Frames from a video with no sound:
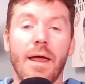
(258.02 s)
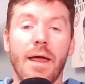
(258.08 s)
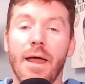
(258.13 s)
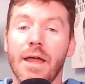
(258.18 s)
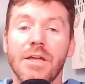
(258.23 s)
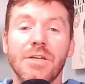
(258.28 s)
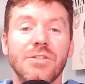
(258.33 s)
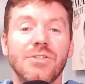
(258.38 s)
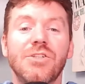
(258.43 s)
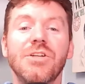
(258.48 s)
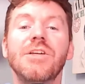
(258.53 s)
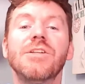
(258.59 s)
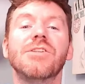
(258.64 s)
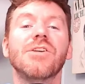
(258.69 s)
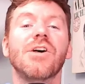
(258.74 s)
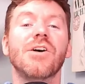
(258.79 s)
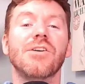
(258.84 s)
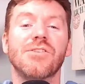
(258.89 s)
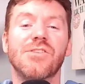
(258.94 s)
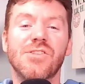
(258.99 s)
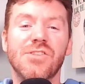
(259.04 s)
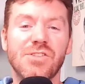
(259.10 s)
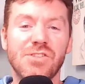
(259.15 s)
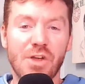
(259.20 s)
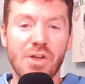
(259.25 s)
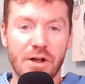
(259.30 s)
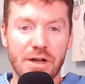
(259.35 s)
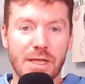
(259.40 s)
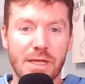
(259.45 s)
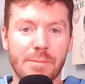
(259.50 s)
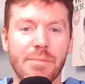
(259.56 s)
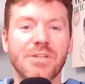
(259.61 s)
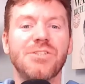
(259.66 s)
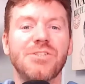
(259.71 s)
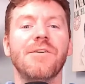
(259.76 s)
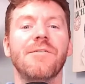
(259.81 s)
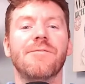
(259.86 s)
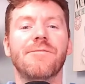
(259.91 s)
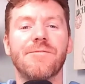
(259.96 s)
She's stunning, but
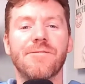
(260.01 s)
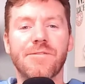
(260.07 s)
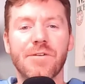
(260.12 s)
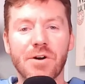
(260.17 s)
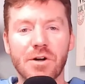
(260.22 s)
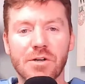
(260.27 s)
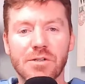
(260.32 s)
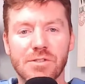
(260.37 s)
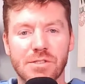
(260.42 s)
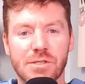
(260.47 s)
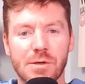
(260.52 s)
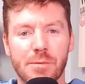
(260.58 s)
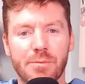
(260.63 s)
she first